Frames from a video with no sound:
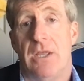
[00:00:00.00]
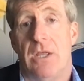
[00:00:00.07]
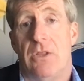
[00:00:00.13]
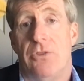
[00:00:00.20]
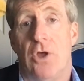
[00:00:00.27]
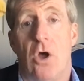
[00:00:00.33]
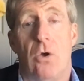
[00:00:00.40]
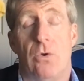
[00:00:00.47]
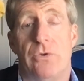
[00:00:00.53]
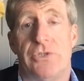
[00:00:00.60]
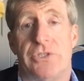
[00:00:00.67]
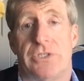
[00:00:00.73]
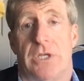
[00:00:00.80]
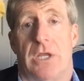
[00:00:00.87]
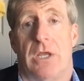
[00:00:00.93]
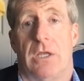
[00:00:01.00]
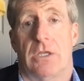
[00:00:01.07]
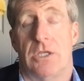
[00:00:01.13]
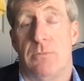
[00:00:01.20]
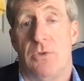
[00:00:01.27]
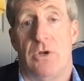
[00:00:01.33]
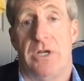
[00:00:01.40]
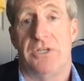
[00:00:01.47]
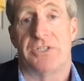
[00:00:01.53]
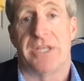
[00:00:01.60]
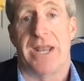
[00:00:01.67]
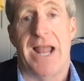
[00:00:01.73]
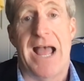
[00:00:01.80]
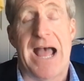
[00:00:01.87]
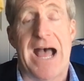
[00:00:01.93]
those communities
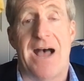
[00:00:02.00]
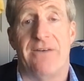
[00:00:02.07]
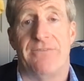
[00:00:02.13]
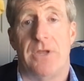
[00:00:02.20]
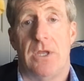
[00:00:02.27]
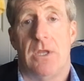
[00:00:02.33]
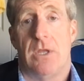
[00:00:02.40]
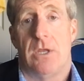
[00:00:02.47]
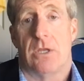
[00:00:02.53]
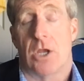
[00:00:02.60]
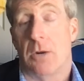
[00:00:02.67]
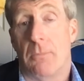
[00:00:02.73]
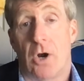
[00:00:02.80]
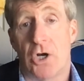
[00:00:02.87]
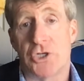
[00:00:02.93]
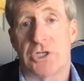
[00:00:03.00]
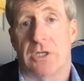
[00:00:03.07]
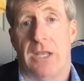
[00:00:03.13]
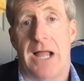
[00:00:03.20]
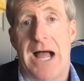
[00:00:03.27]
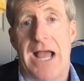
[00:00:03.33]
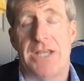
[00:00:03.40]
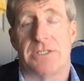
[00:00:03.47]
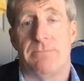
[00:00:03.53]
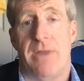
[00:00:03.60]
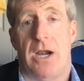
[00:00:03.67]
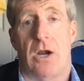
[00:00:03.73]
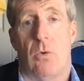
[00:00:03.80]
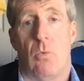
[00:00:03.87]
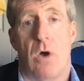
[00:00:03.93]
that have commercialized
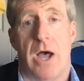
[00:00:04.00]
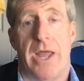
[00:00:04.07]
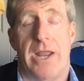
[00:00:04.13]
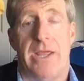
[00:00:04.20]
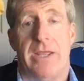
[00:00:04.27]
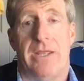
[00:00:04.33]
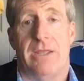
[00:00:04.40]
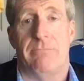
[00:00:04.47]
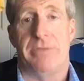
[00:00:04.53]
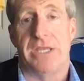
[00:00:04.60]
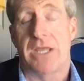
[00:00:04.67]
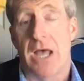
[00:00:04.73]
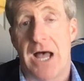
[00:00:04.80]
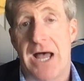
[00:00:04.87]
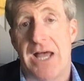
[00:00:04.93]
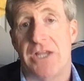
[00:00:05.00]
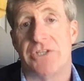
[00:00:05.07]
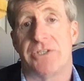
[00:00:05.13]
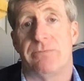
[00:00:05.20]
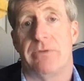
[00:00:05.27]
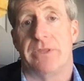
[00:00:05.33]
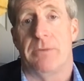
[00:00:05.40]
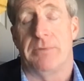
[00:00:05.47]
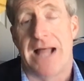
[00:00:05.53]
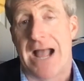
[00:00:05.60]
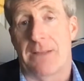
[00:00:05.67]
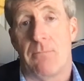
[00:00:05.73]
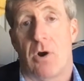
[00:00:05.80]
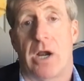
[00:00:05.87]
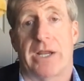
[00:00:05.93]
marijuana, because the
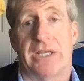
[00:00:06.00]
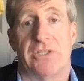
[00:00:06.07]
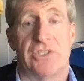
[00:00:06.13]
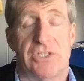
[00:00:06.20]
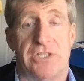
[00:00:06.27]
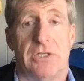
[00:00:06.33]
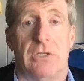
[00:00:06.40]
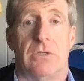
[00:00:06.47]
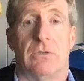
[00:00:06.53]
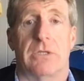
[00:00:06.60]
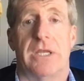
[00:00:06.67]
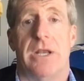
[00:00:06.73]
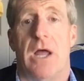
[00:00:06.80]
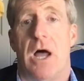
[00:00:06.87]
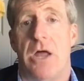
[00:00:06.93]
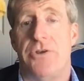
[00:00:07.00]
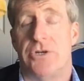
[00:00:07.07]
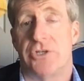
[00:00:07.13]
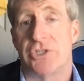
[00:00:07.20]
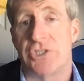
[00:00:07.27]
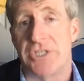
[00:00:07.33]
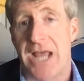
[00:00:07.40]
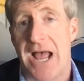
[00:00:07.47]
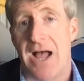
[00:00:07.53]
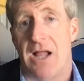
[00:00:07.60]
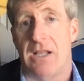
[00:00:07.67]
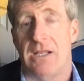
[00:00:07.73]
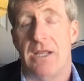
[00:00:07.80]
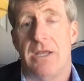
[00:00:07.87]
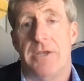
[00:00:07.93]
black market still can
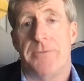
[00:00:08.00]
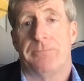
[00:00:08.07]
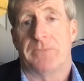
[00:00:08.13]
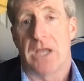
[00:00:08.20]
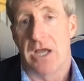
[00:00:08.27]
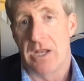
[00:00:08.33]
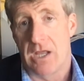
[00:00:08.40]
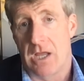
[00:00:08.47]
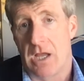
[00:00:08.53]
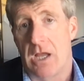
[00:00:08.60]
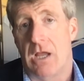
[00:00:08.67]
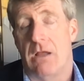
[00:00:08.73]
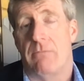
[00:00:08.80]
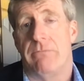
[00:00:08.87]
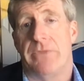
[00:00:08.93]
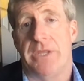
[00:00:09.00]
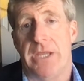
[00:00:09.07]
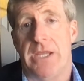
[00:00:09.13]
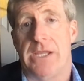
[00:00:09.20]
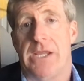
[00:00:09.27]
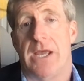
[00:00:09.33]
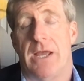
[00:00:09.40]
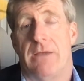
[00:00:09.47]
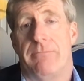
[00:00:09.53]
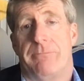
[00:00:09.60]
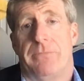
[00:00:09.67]
undersell the